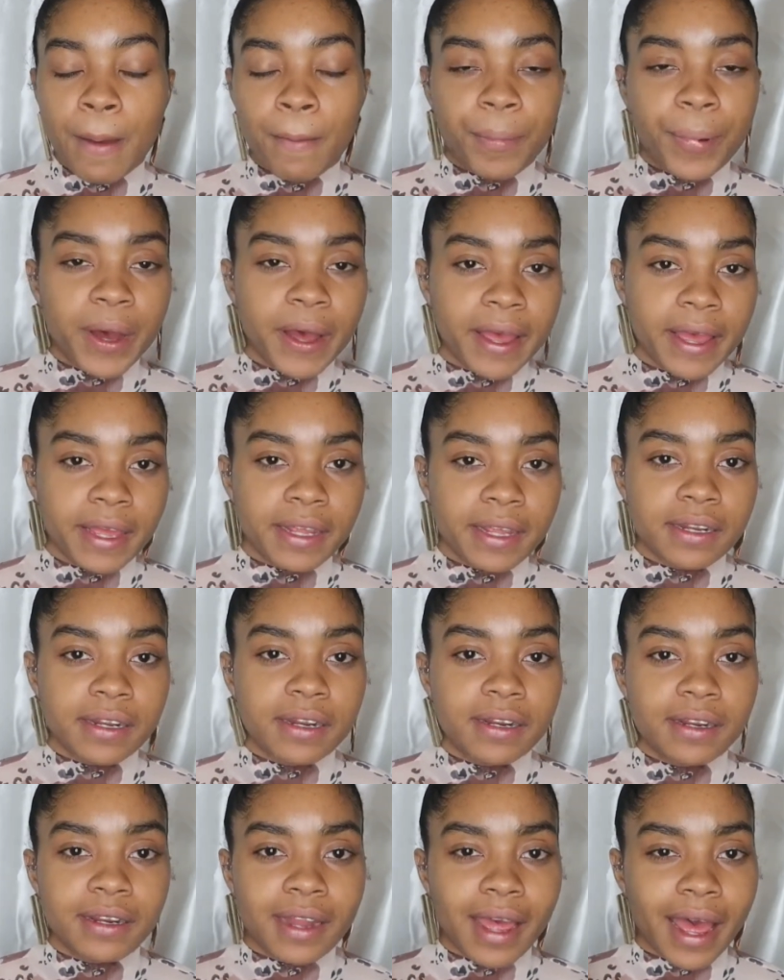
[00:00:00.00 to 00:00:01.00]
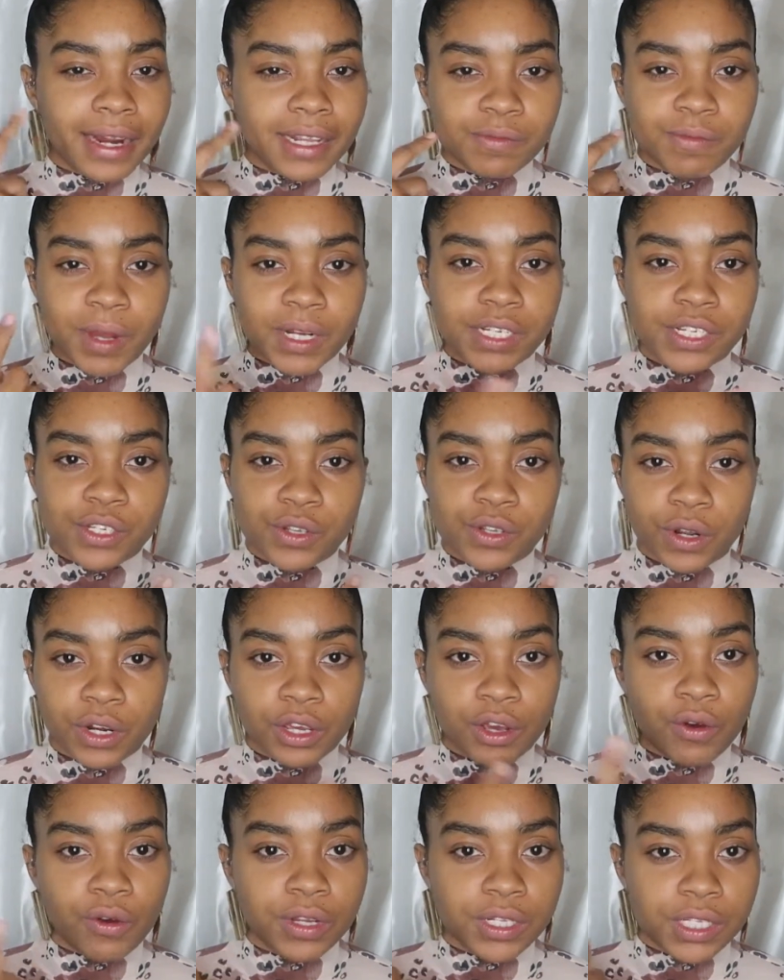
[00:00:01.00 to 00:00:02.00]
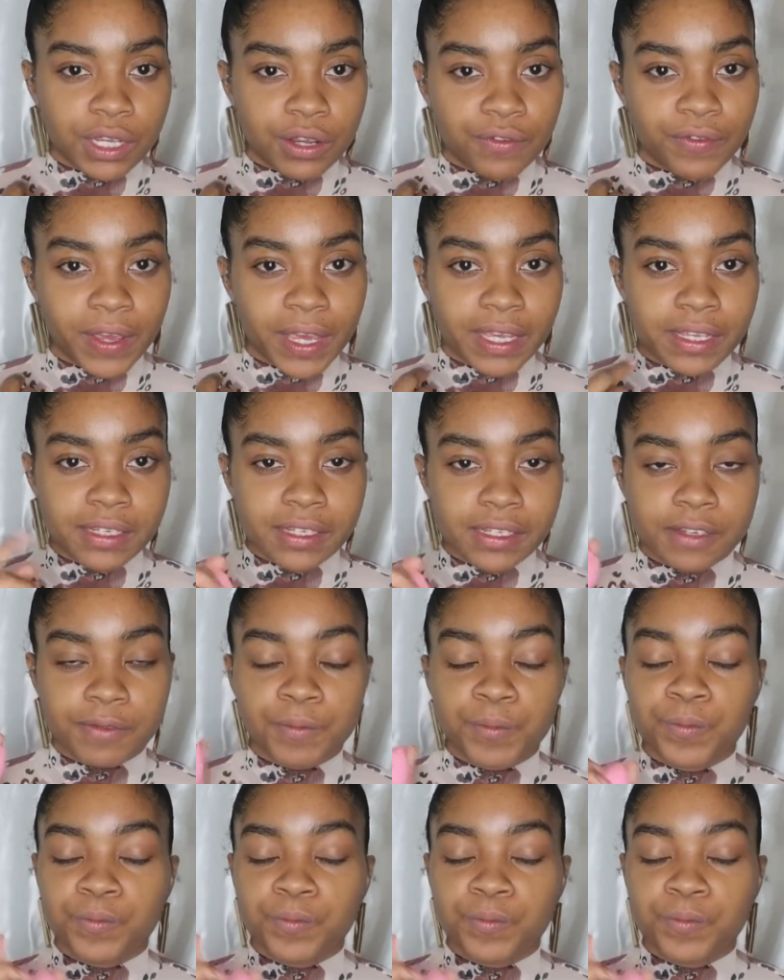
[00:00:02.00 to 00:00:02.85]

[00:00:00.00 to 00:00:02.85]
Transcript: but not as much is going to go onto your face.